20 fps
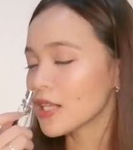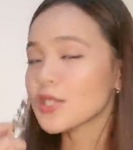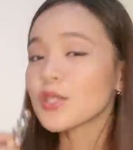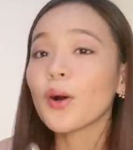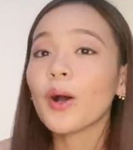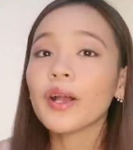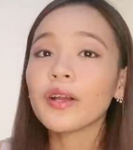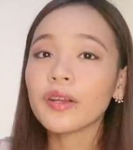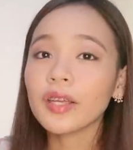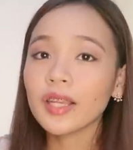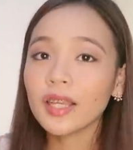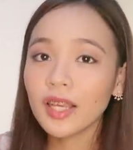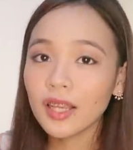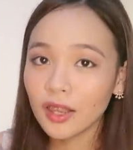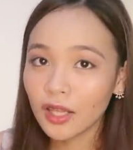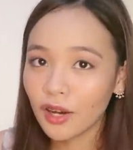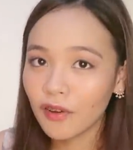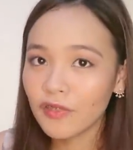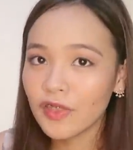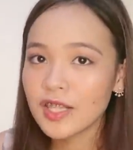So, I really
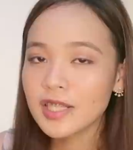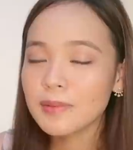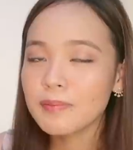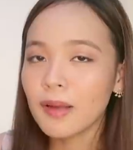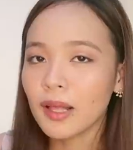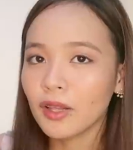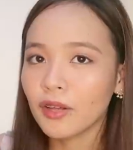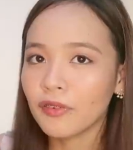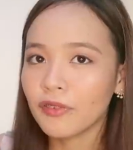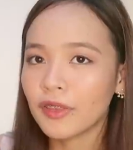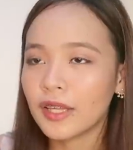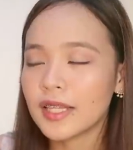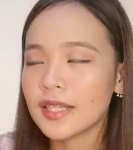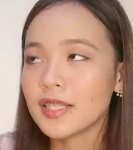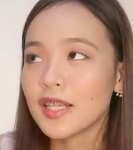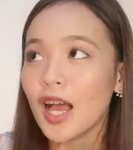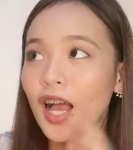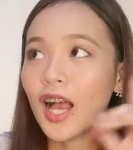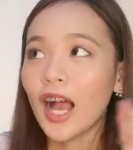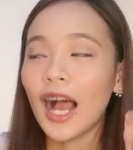love the smell of
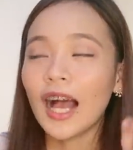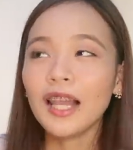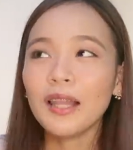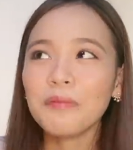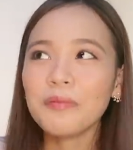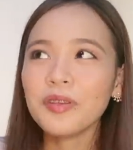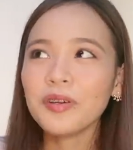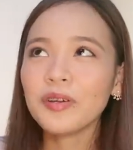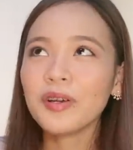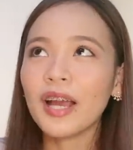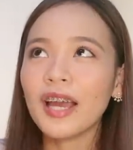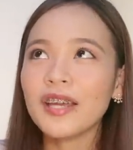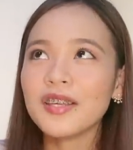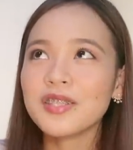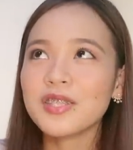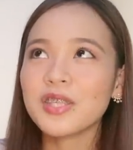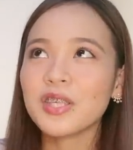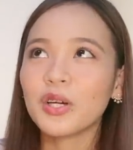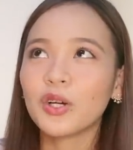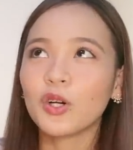this. Alam niyo
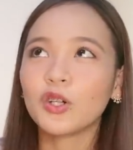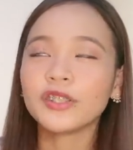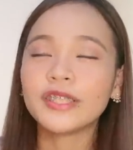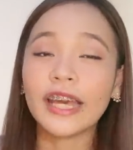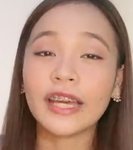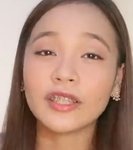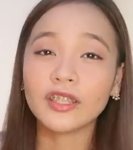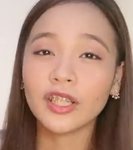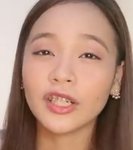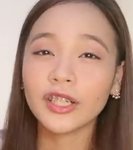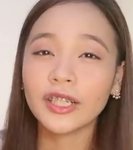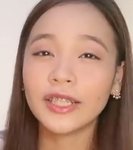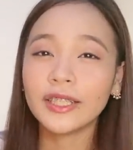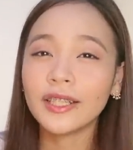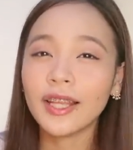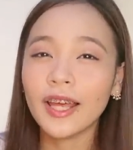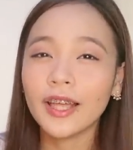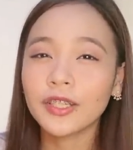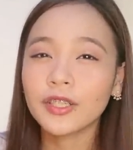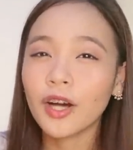guys yung
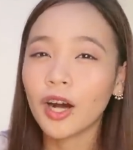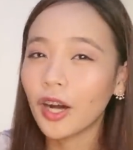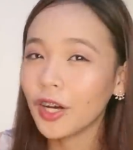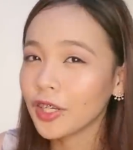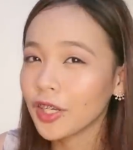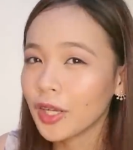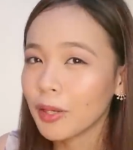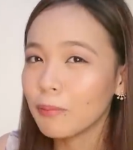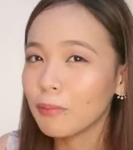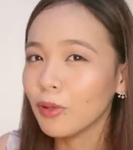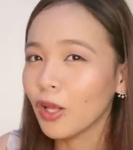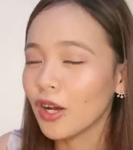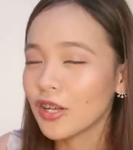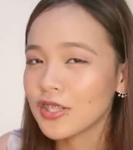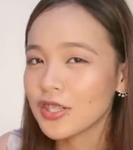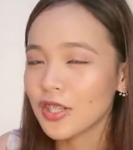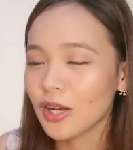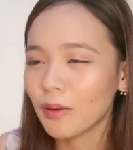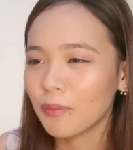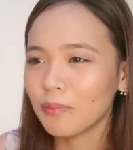nectarine and honey
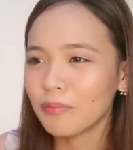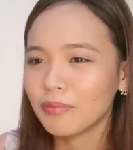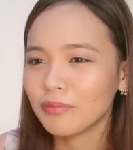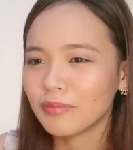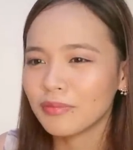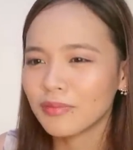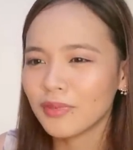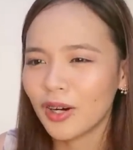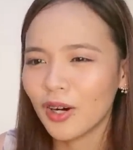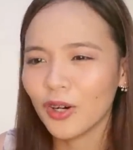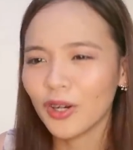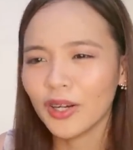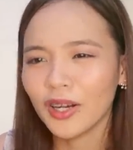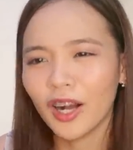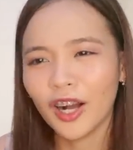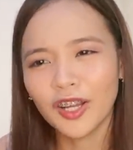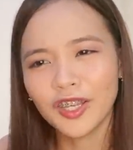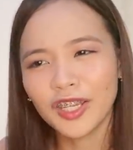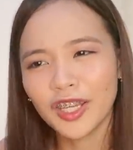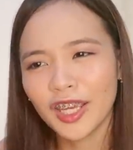blossom or
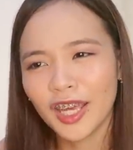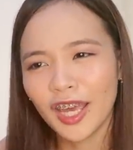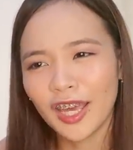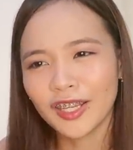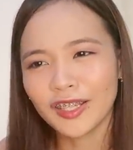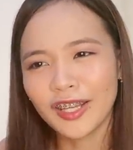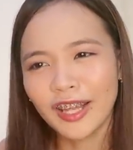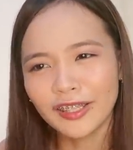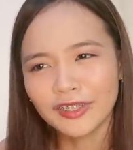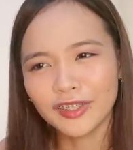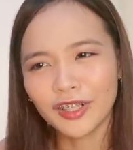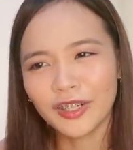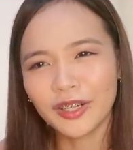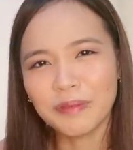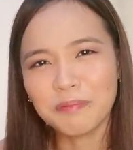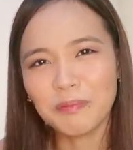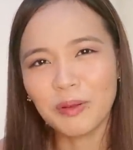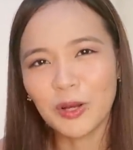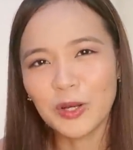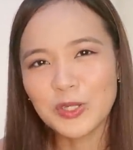honey and
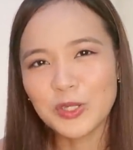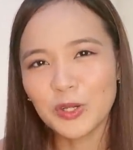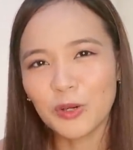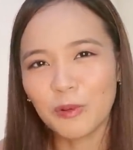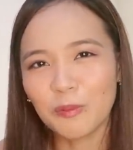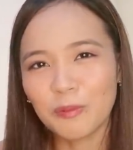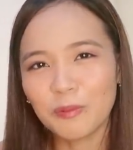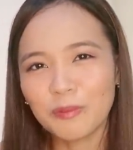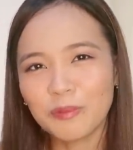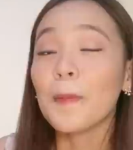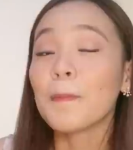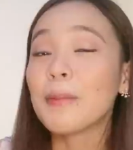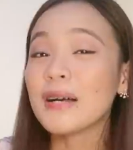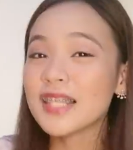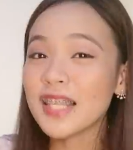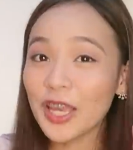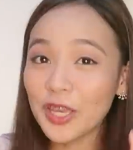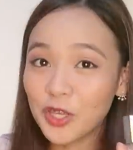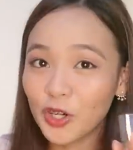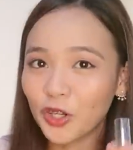nectarine blossom.
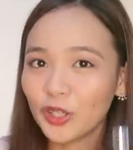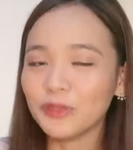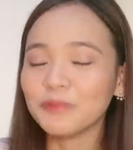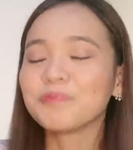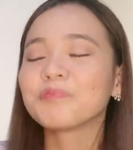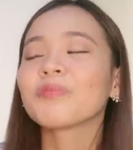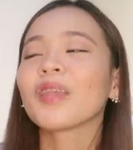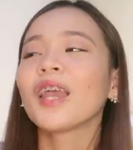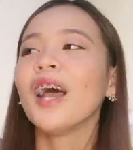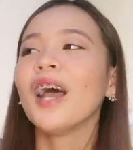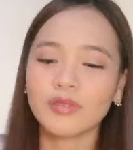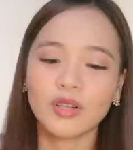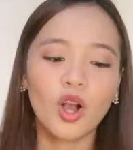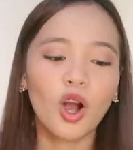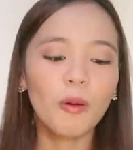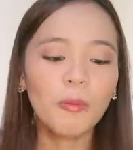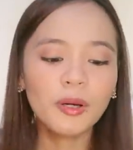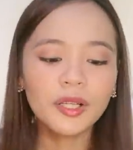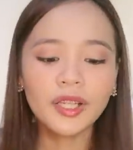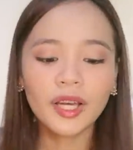Basta yun.
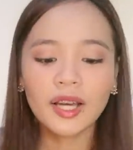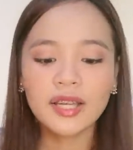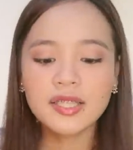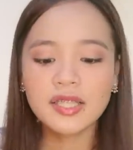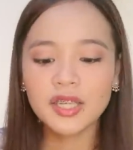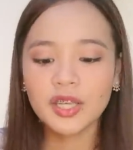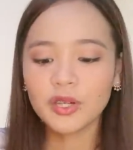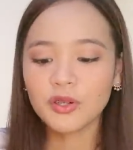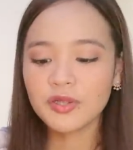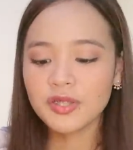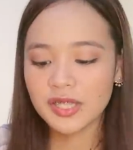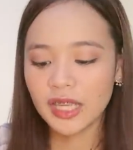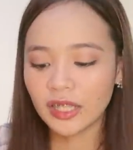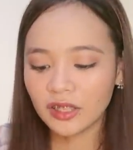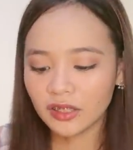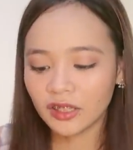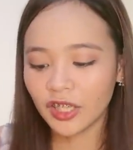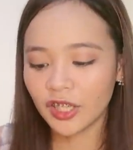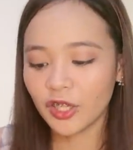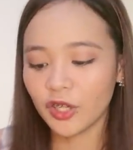Common na kasi yung
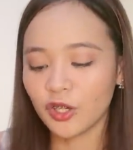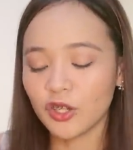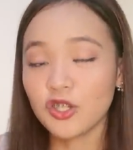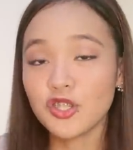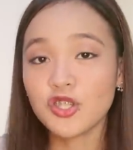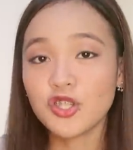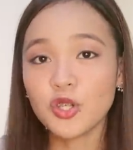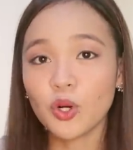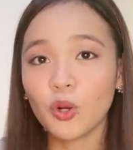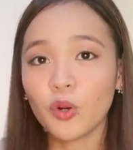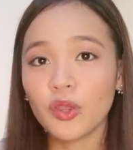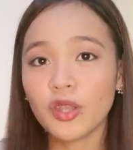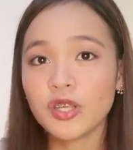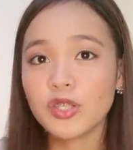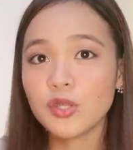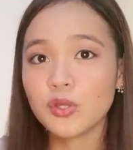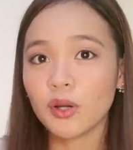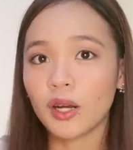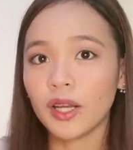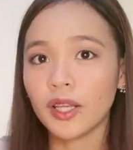scent na yun. So,
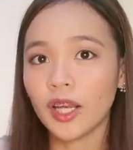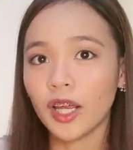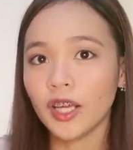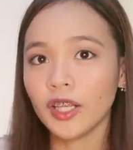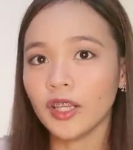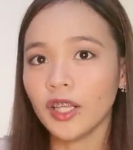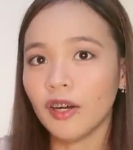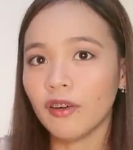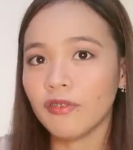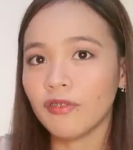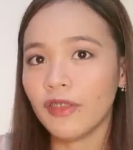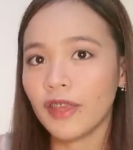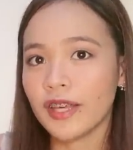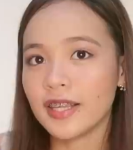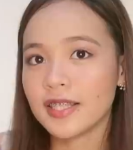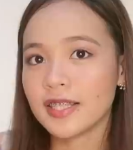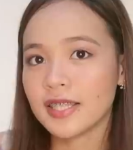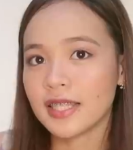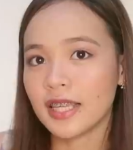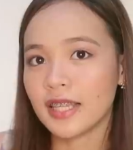this one, I love
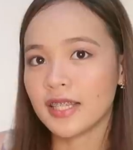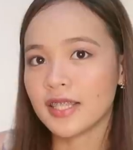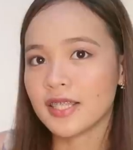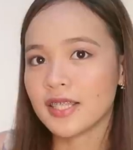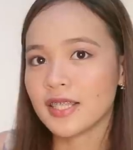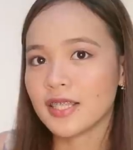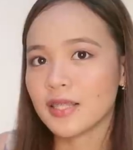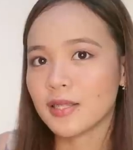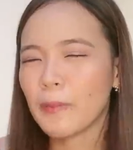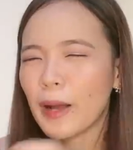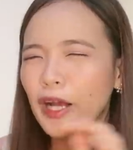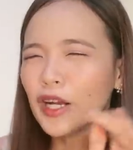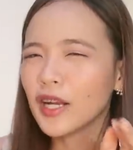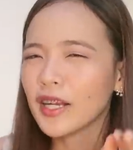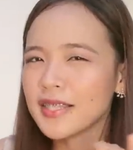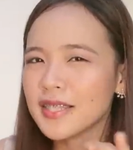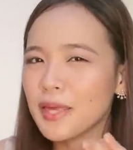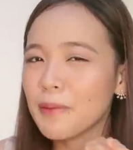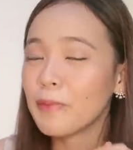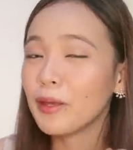this since
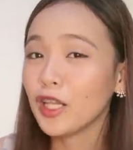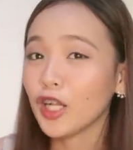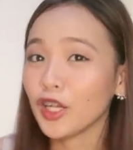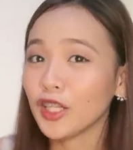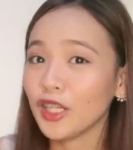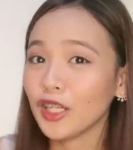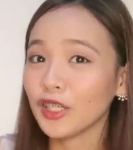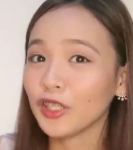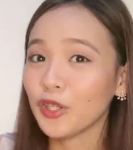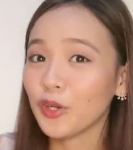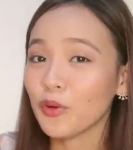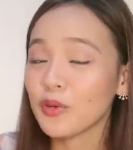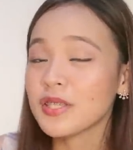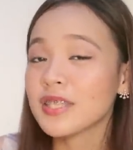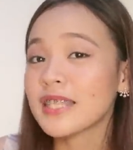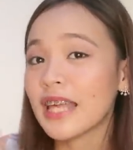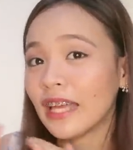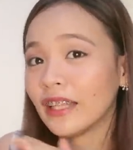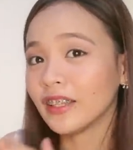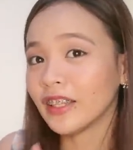parang similar lang yung
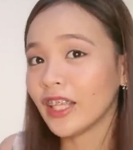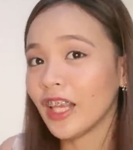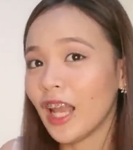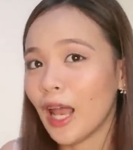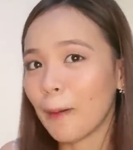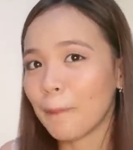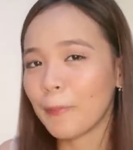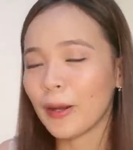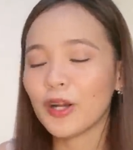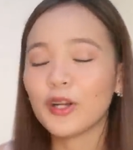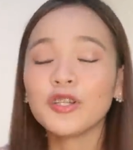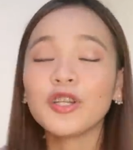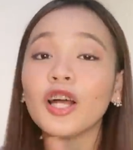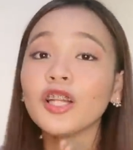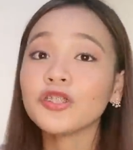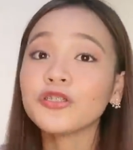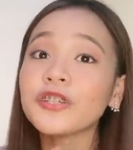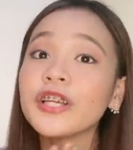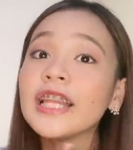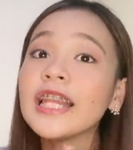scent nila pero
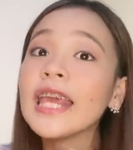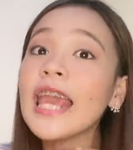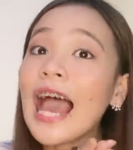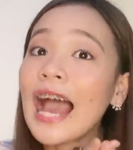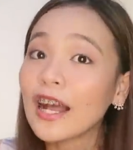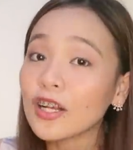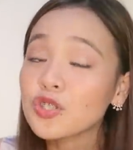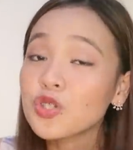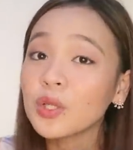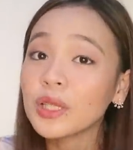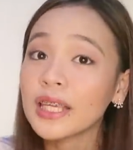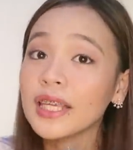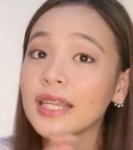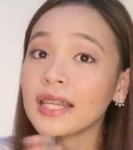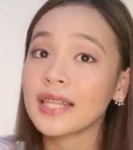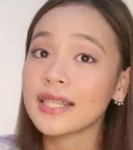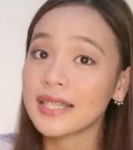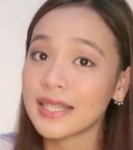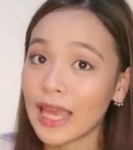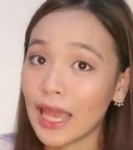not really actually
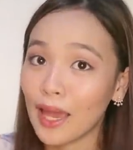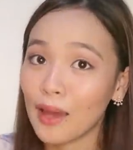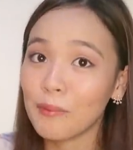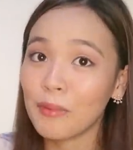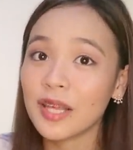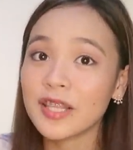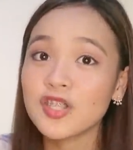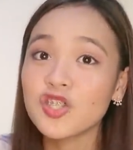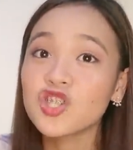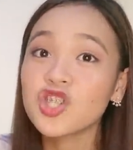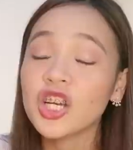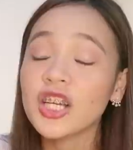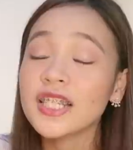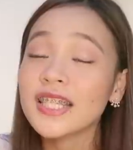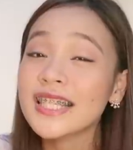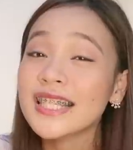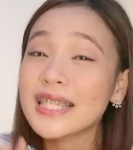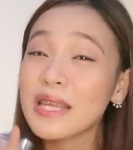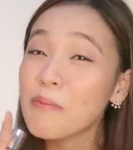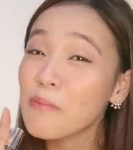the same. It's
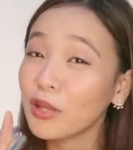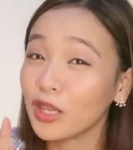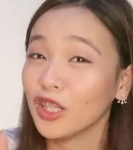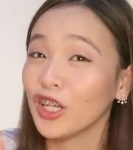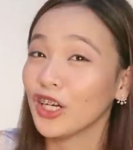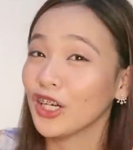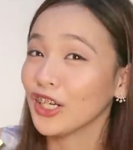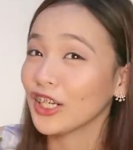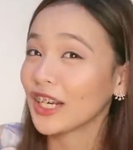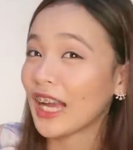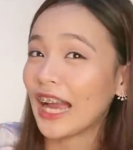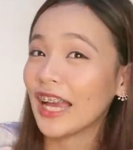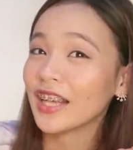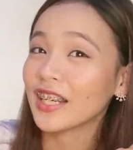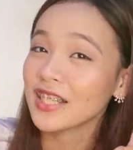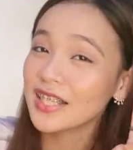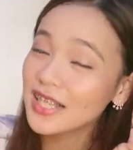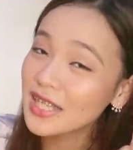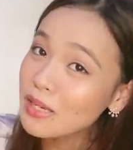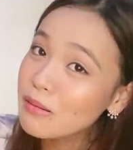just similar,
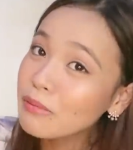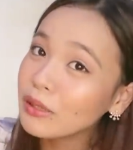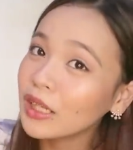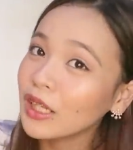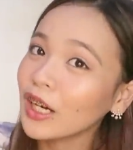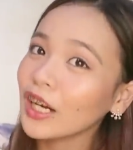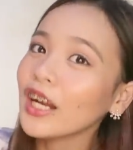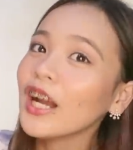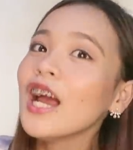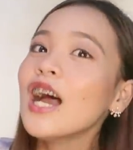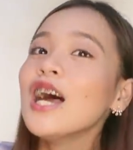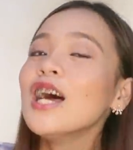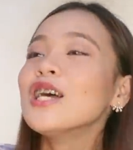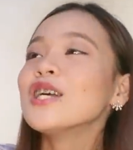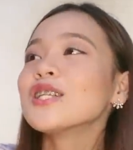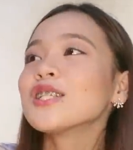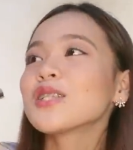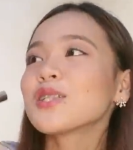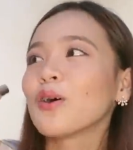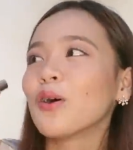kinda similar.
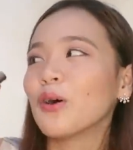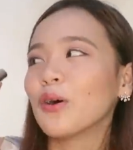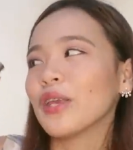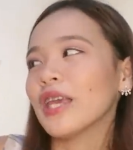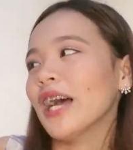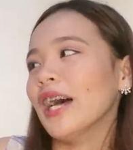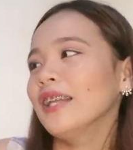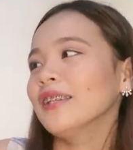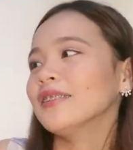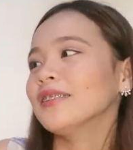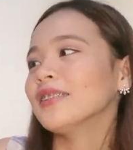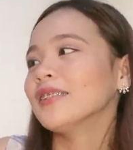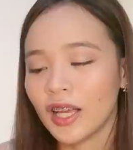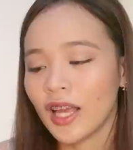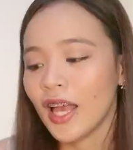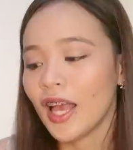So, yan.